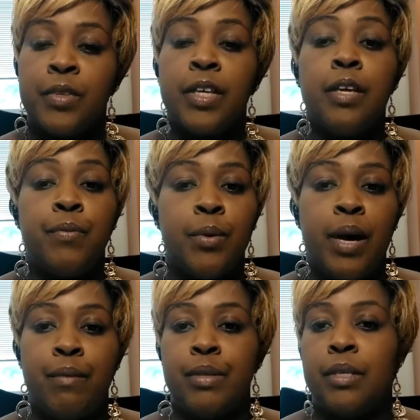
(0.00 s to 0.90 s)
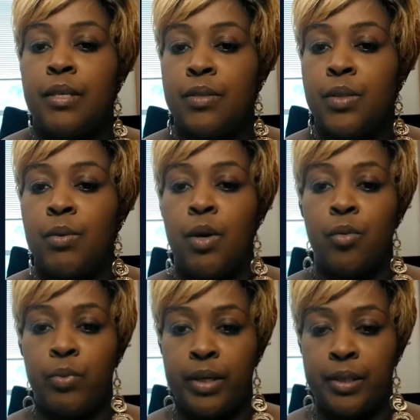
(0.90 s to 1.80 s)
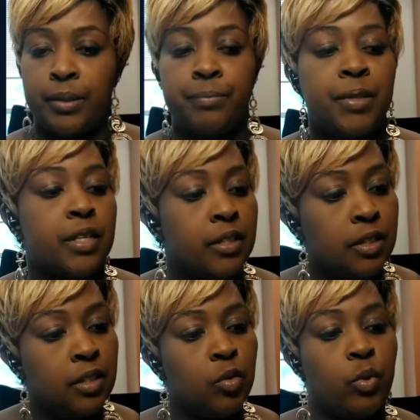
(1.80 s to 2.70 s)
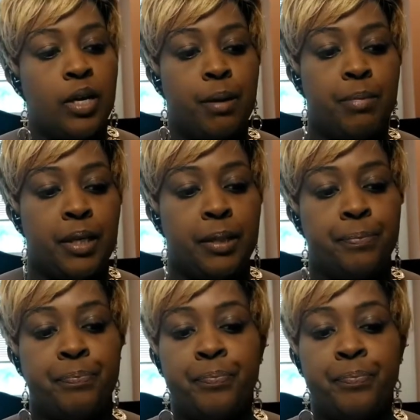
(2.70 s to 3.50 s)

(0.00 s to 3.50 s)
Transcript: if you haven't done so already. And this is what I mean.